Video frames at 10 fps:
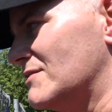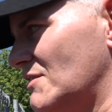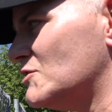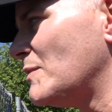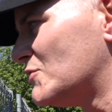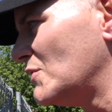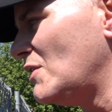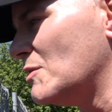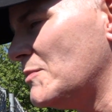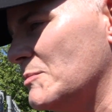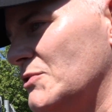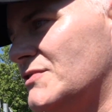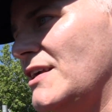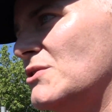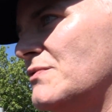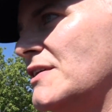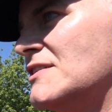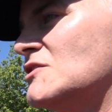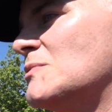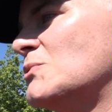and especially a lot of people say they're
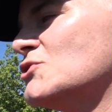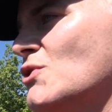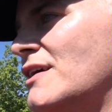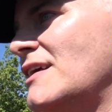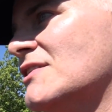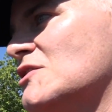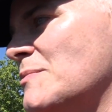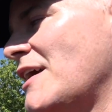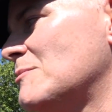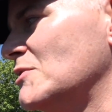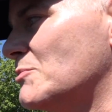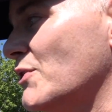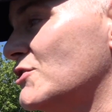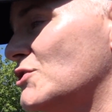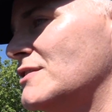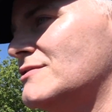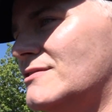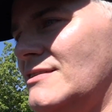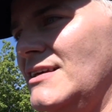vegans, but we're trying to actually be animal liberationists.